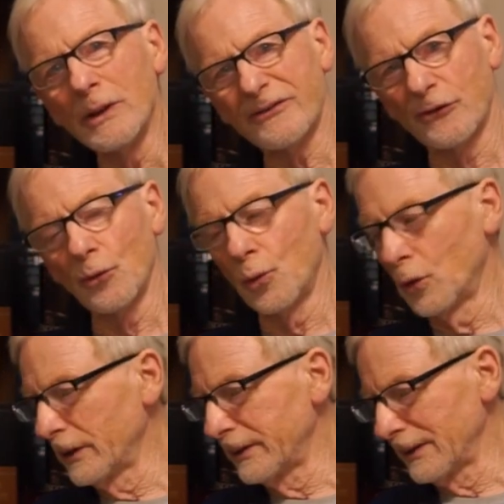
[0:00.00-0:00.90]
the
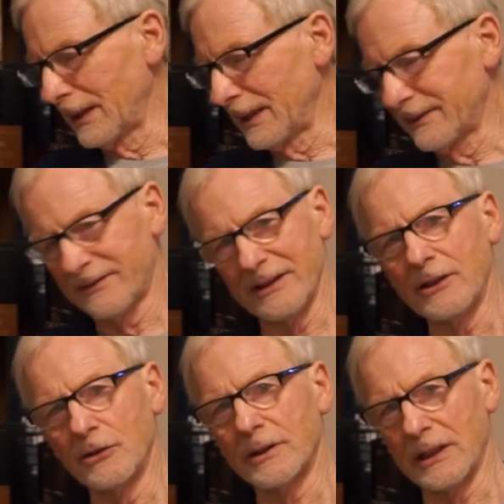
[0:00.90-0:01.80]
wood, I
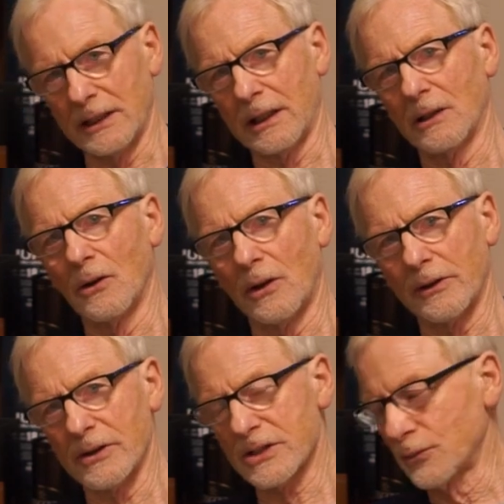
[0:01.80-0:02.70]
think you're getting a lot
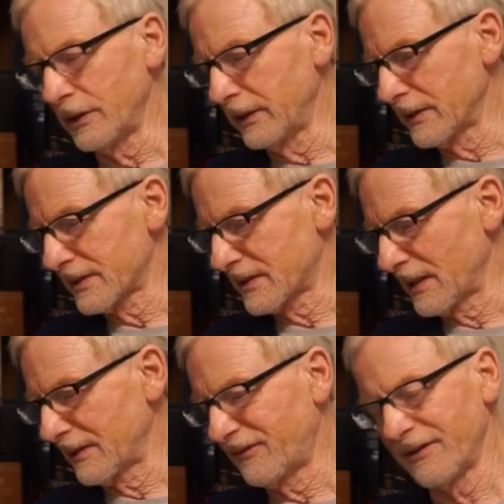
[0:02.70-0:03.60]
of the sweetness
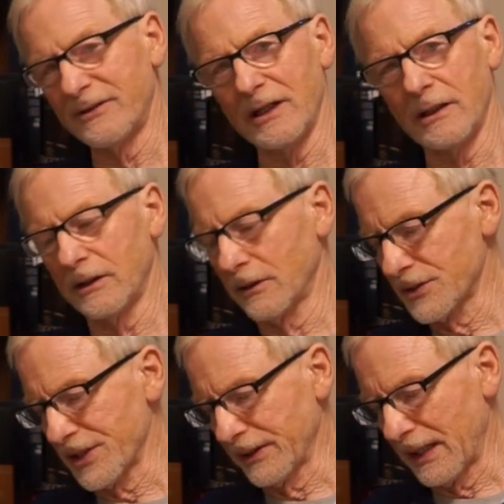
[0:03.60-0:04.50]
at 15
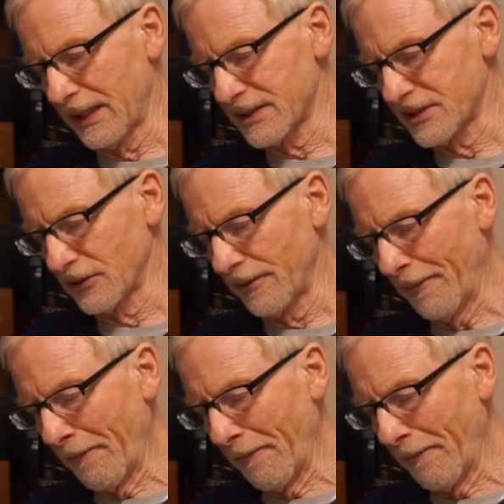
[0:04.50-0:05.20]
years and that. So,